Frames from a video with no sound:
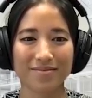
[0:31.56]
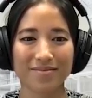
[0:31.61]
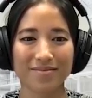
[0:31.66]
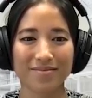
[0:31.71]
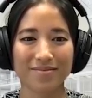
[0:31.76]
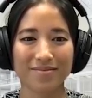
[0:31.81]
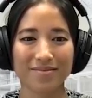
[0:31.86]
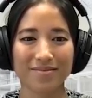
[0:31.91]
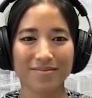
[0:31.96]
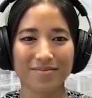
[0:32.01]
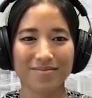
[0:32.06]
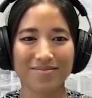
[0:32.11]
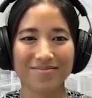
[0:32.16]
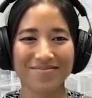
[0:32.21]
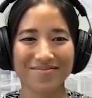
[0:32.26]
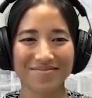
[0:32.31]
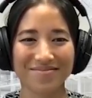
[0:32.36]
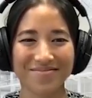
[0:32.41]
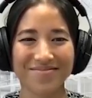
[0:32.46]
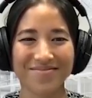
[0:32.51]

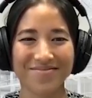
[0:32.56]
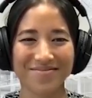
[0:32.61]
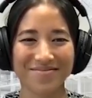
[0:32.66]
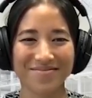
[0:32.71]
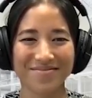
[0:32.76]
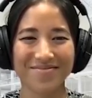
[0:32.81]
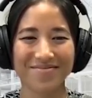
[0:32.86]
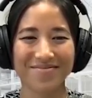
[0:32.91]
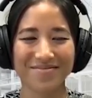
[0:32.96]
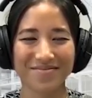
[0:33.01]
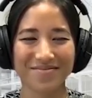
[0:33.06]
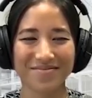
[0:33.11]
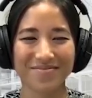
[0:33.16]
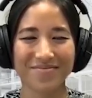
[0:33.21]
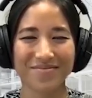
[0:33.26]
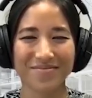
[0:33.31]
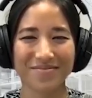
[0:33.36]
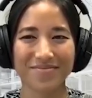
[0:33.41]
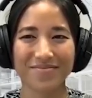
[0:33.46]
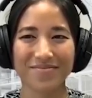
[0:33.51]

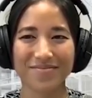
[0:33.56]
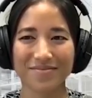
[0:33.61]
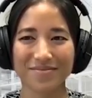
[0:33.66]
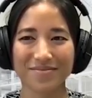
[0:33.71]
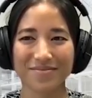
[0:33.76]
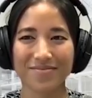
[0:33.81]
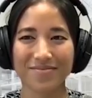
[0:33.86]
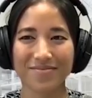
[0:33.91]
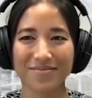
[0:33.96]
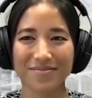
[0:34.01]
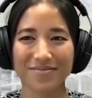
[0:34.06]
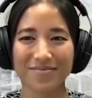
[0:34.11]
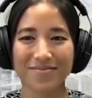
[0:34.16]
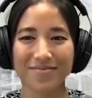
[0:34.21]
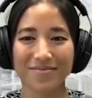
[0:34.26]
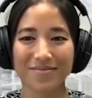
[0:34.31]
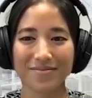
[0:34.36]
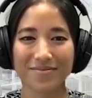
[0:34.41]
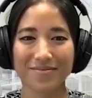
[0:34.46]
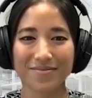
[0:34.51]

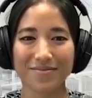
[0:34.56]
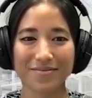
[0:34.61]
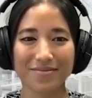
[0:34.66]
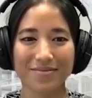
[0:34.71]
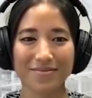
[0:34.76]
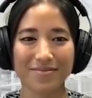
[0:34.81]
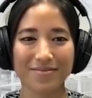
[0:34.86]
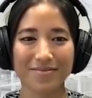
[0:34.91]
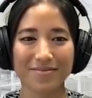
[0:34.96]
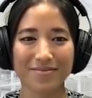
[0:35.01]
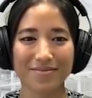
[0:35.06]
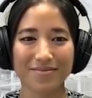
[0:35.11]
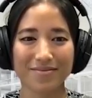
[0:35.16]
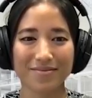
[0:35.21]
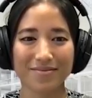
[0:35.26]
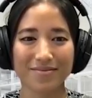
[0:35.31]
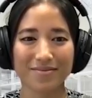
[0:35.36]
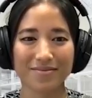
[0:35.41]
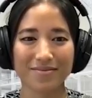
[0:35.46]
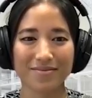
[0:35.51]

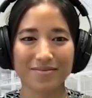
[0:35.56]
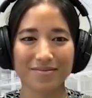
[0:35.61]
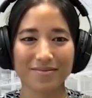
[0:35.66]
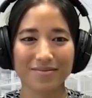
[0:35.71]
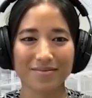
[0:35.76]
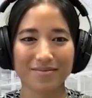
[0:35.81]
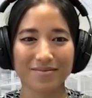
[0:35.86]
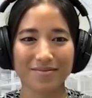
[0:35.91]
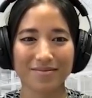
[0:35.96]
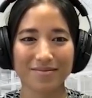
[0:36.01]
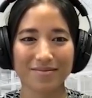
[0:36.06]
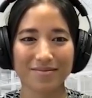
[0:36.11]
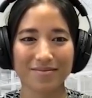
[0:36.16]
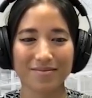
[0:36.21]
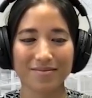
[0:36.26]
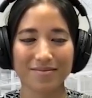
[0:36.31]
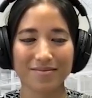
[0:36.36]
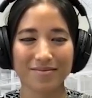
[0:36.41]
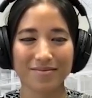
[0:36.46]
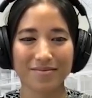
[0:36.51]

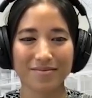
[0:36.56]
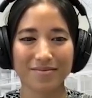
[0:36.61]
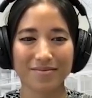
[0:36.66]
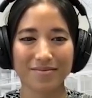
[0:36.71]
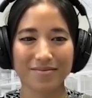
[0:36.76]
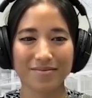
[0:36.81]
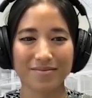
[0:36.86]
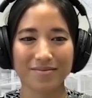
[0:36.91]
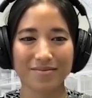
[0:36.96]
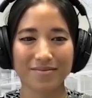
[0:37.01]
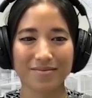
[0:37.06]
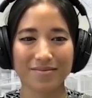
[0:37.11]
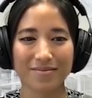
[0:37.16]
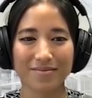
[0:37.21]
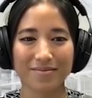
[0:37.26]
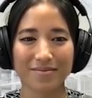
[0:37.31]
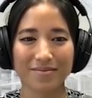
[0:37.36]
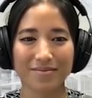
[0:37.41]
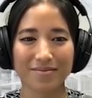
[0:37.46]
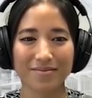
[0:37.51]

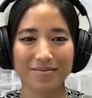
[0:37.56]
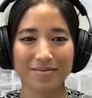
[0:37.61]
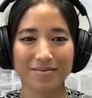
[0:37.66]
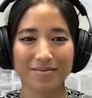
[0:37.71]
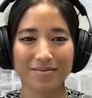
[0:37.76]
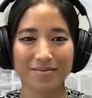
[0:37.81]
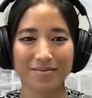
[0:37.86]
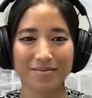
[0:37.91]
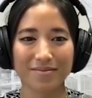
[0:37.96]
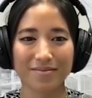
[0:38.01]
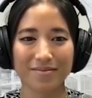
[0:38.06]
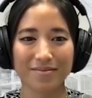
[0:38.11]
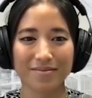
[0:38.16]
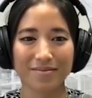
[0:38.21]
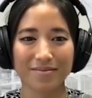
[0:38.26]
(not speaking)